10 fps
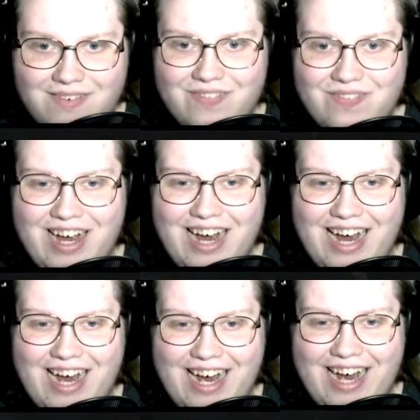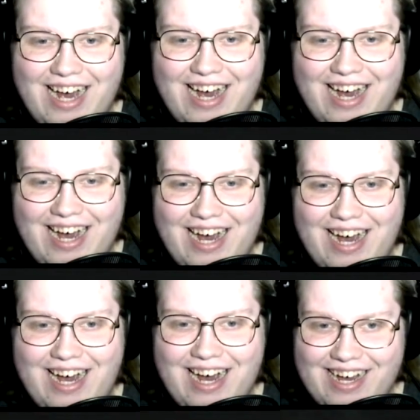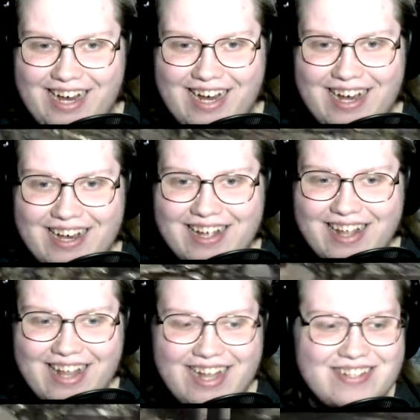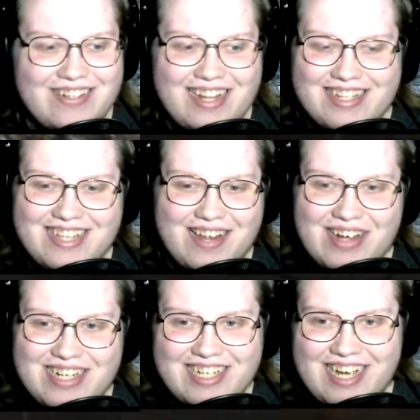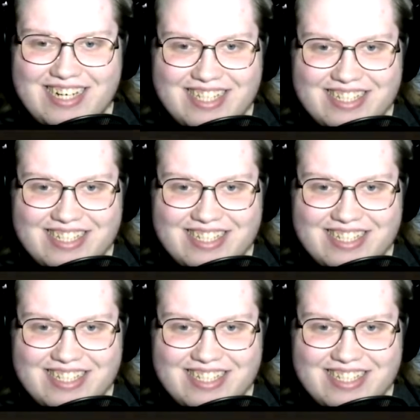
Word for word: I didn't have the same idea I did.